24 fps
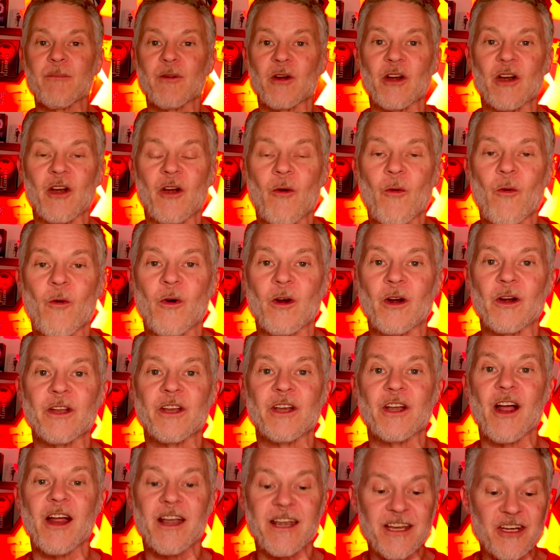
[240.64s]
or
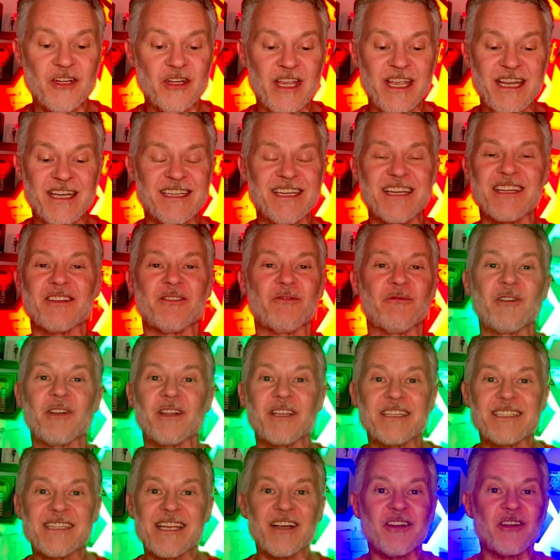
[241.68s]
you're not in, it doesn't
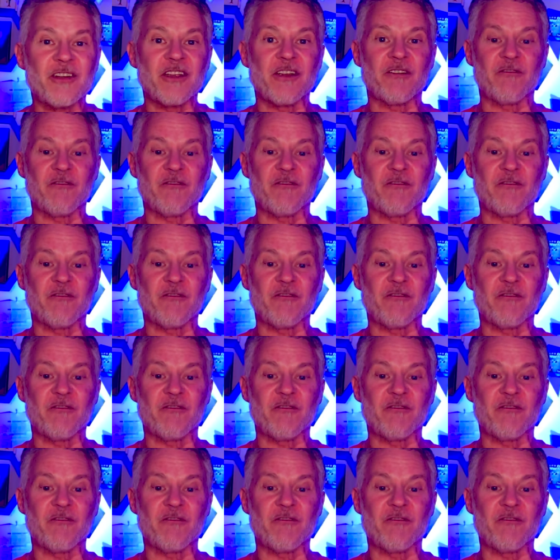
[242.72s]
really tickle your